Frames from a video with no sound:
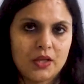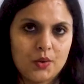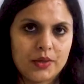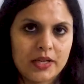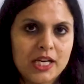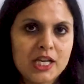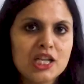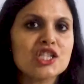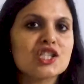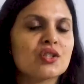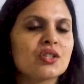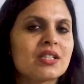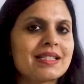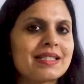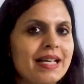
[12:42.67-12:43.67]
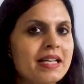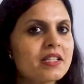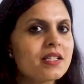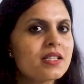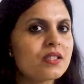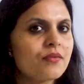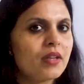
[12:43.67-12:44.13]
Okay, so the
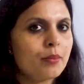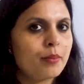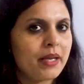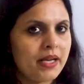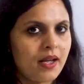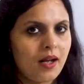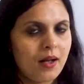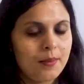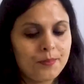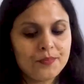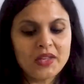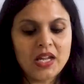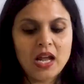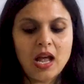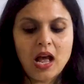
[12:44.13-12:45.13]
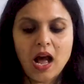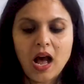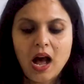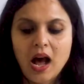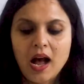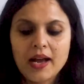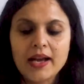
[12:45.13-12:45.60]
sentence will become,
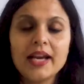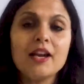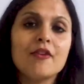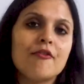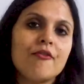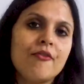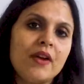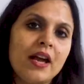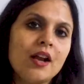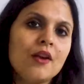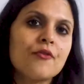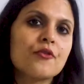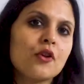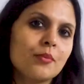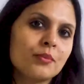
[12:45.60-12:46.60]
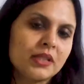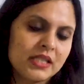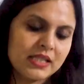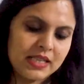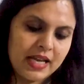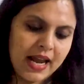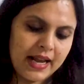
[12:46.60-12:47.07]
I fell from the
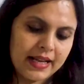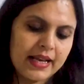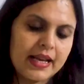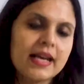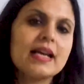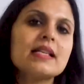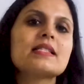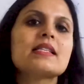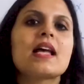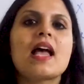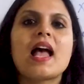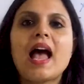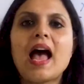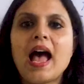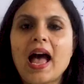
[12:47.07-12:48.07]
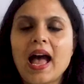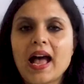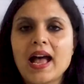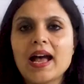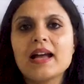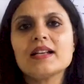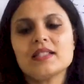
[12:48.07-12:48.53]
staircase
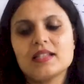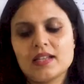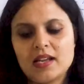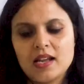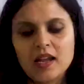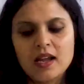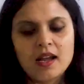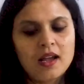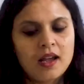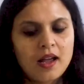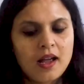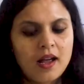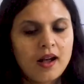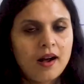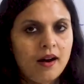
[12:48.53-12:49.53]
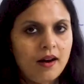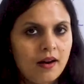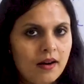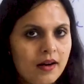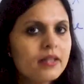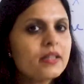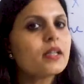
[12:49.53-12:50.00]
and
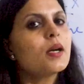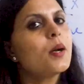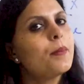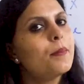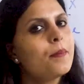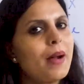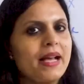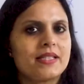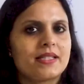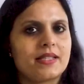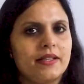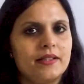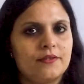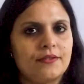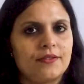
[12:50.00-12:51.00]
hurt myself.